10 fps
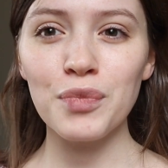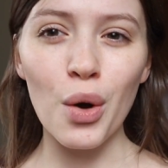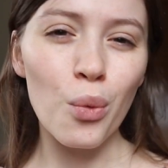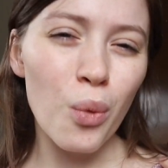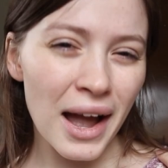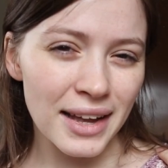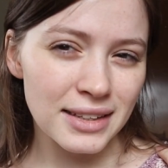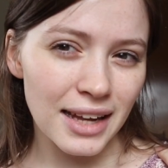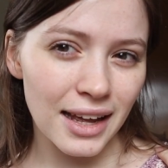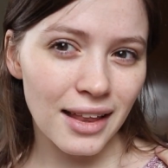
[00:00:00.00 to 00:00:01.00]
a wide
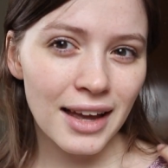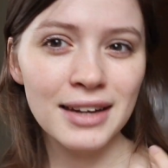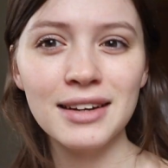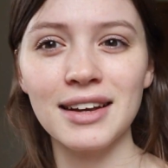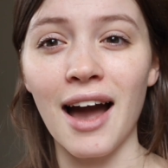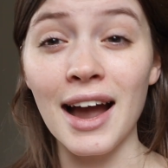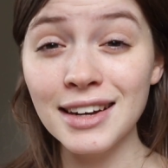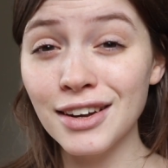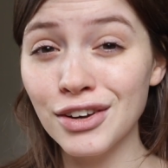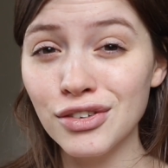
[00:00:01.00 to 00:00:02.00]
neckline,
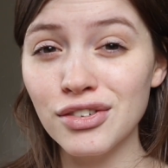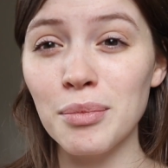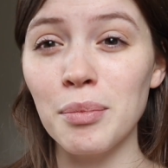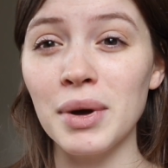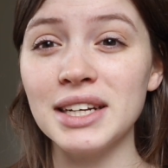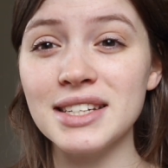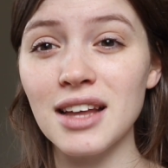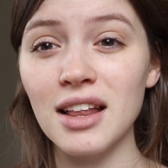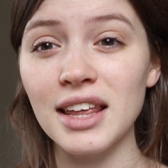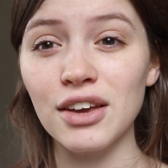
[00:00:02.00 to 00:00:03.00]
kind of, but it's
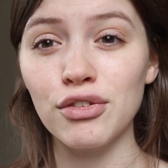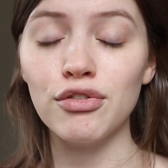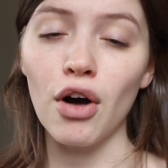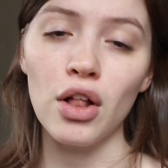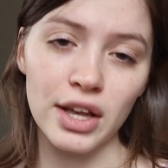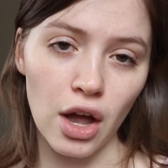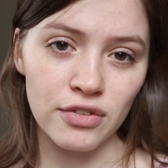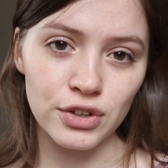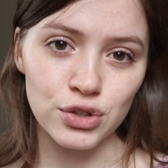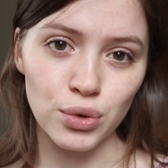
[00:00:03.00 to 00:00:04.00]
not like falling
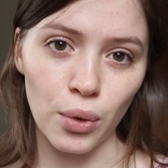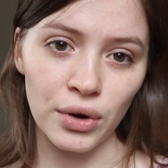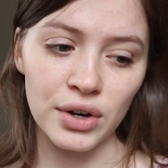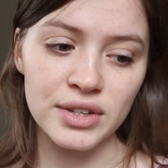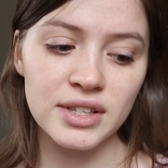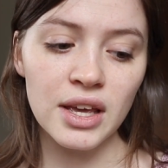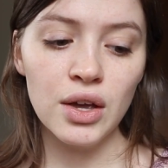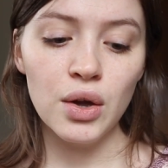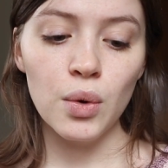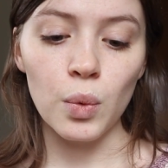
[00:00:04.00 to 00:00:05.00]
off your shoulders,
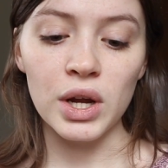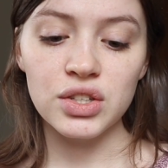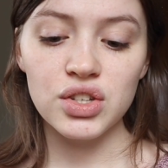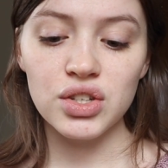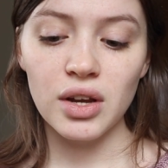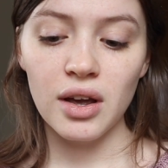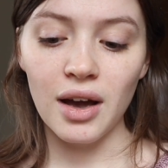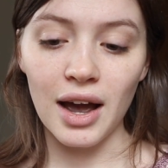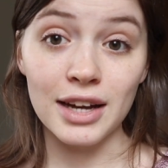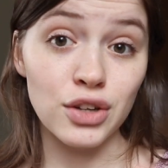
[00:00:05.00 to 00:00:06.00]
which
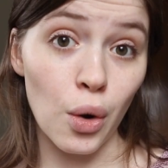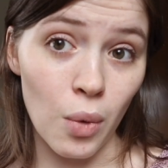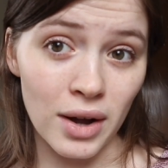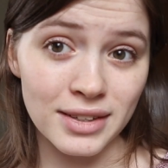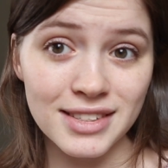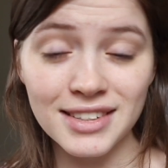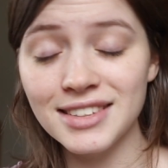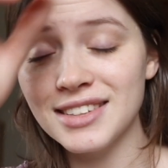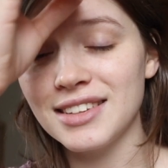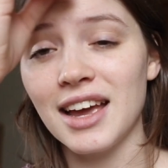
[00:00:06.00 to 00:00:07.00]
I don't want.
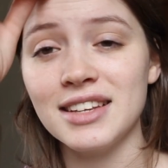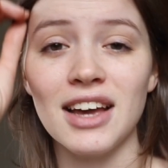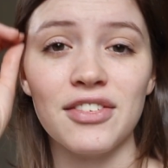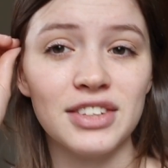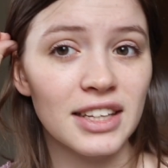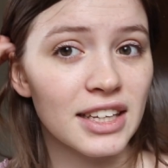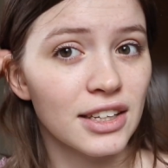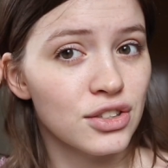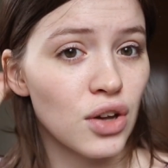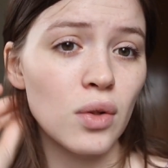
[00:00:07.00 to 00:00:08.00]
I
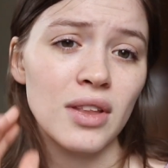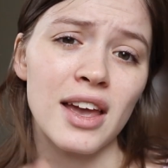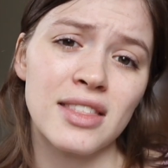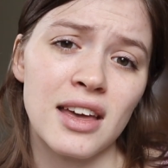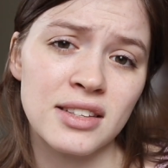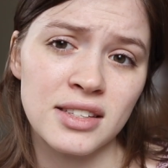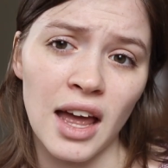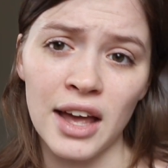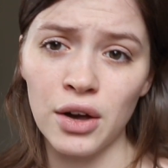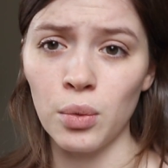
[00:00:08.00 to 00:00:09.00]
definitely don't like that
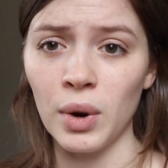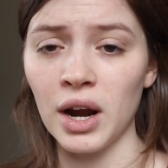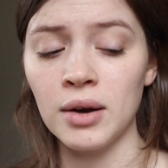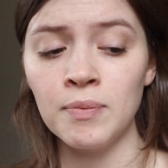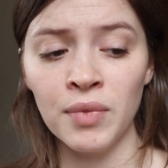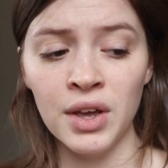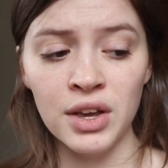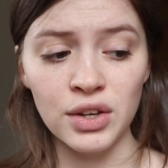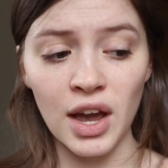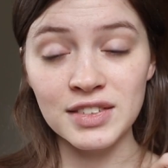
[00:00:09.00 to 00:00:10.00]
style where
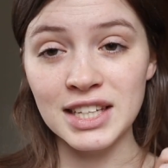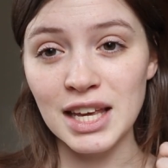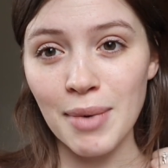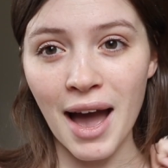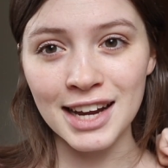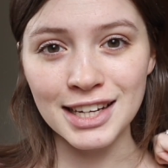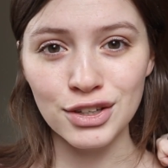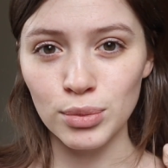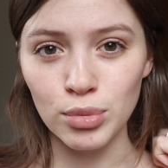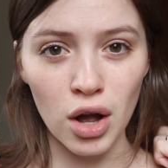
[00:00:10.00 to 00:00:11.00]
you have to keep hiding
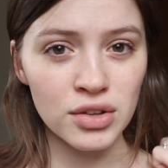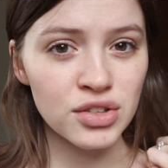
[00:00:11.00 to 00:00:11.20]
your bra